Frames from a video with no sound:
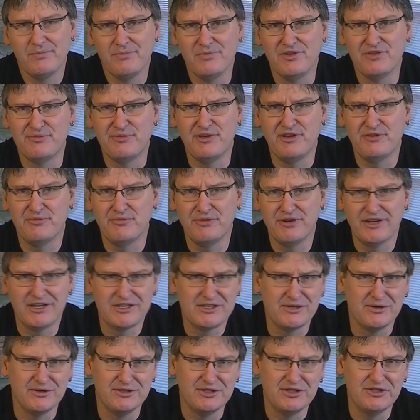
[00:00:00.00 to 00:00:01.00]
the Space Marine I
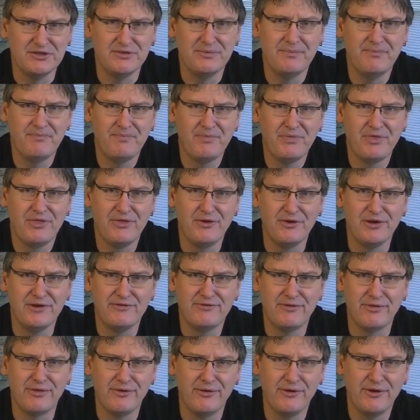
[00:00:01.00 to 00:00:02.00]
showed you, 30
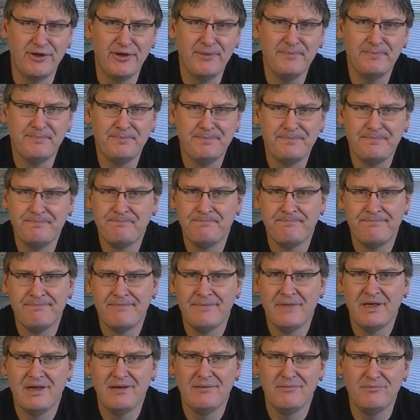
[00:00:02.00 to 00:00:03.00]
for 30,
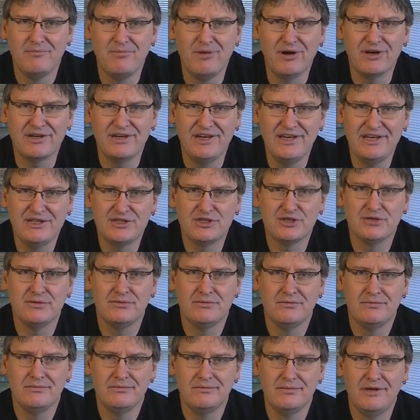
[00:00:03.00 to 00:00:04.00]
$1 each.